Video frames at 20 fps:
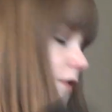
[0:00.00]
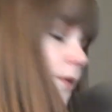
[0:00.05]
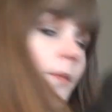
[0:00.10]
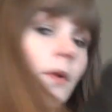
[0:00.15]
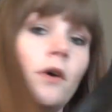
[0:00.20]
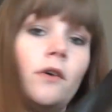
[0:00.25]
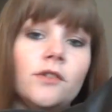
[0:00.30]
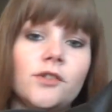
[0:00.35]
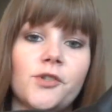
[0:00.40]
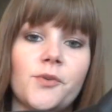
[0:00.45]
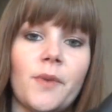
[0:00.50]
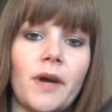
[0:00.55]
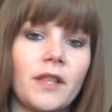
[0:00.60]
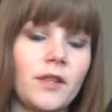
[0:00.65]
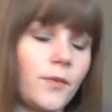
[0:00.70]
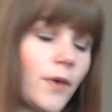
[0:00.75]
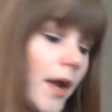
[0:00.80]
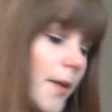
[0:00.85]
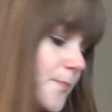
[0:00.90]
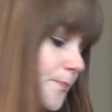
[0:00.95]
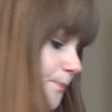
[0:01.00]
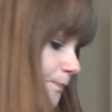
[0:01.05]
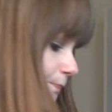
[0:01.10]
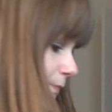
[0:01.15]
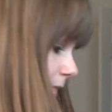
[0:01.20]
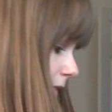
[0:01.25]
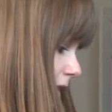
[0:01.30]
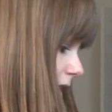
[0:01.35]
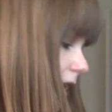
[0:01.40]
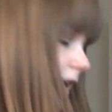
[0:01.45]
from Aldo, by the way.
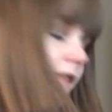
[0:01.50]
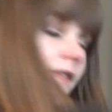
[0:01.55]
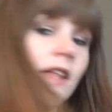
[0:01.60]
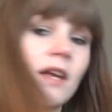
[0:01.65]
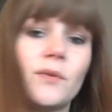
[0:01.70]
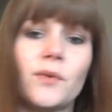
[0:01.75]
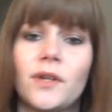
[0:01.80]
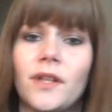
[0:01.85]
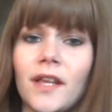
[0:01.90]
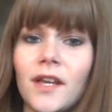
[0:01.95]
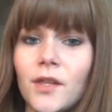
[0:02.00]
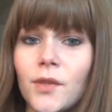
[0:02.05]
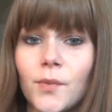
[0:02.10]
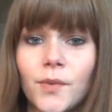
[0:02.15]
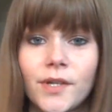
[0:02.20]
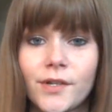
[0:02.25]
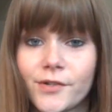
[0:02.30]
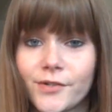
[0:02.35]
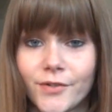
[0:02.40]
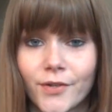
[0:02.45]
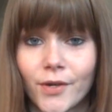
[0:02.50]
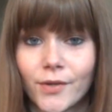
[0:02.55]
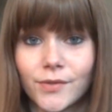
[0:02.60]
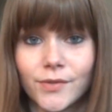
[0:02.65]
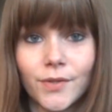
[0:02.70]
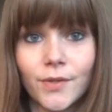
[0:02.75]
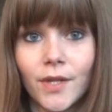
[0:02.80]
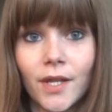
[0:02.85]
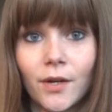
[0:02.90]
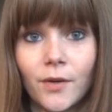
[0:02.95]
And they were, like, 3 years ago,
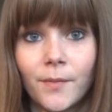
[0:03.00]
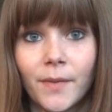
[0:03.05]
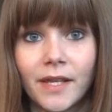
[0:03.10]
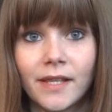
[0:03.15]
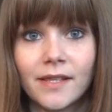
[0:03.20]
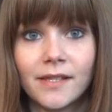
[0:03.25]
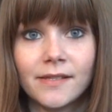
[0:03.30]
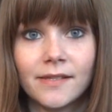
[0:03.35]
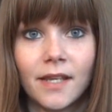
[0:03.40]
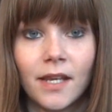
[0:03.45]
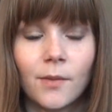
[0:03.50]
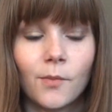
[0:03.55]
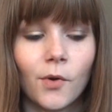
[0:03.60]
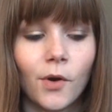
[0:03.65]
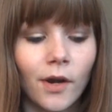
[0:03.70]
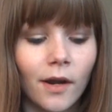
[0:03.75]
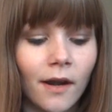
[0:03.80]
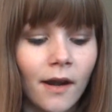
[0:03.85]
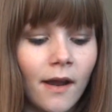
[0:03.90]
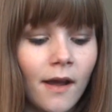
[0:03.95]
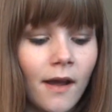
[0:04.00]
so they don't make these anymore.